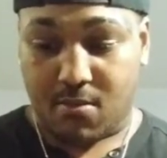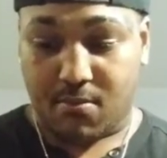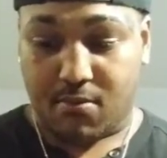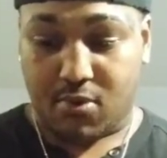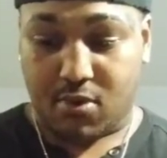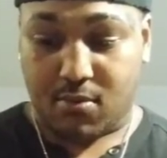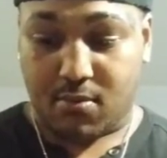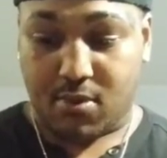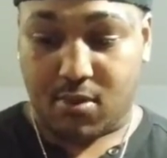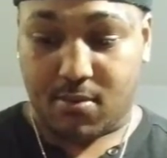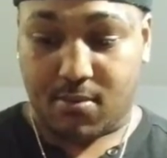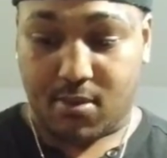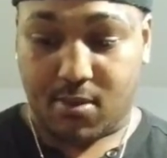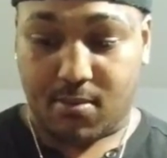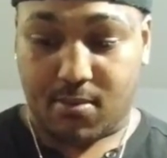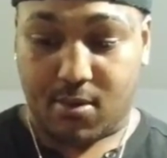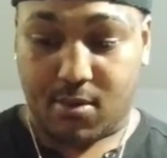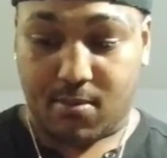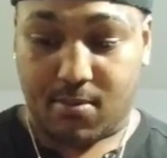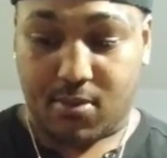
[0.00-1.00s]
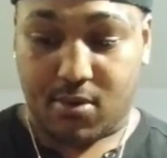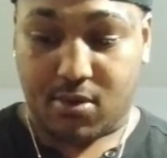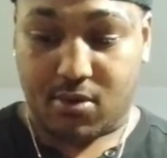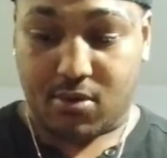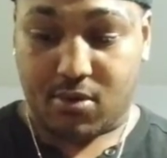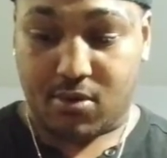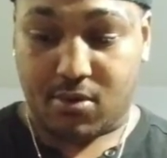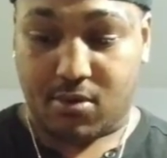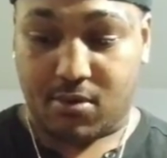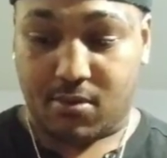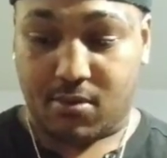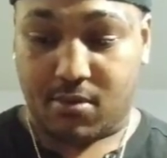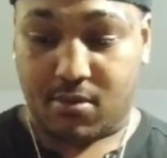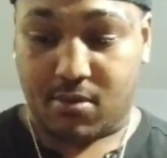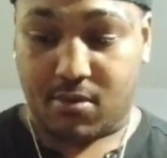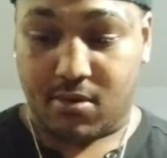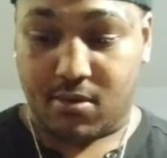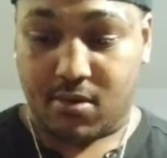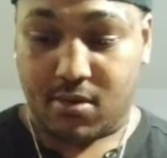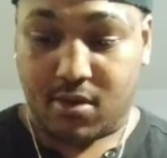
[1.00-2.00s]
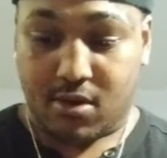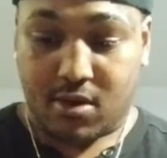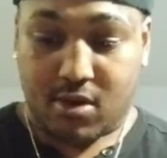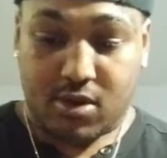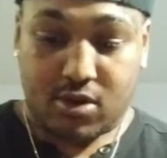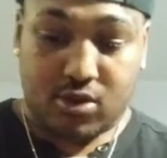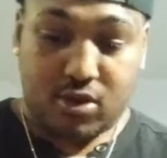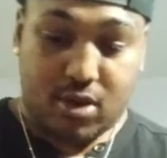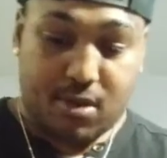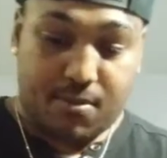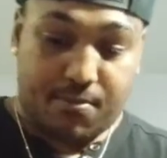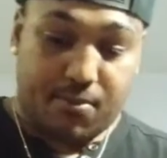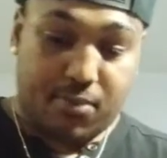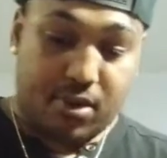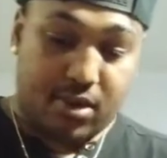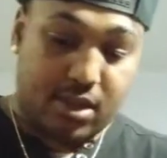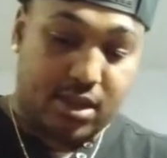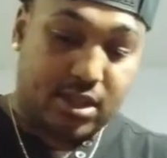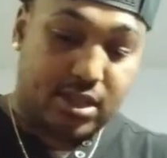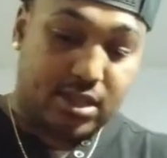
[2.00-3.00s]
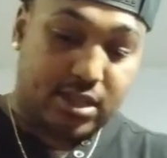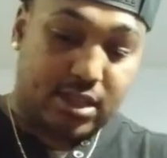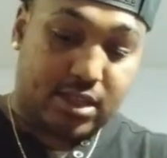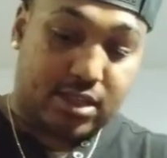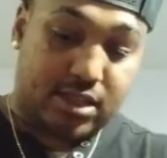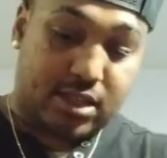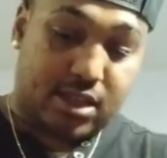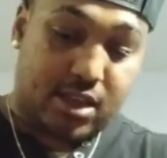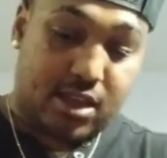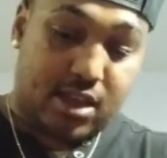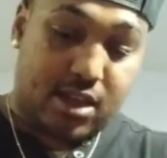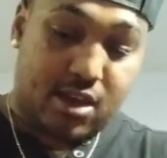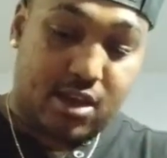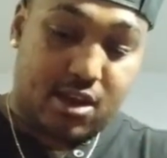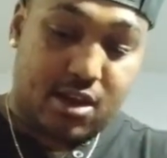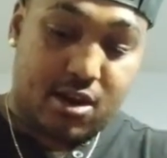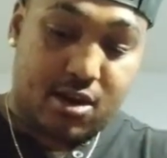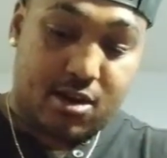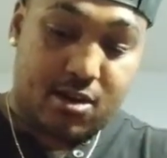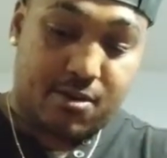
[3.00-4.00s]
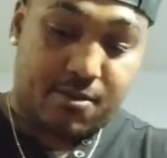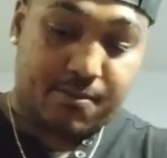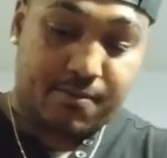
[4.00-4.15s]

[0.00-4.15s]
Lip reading: Boom, boom, boom, boom, boom. So I'll put this into here.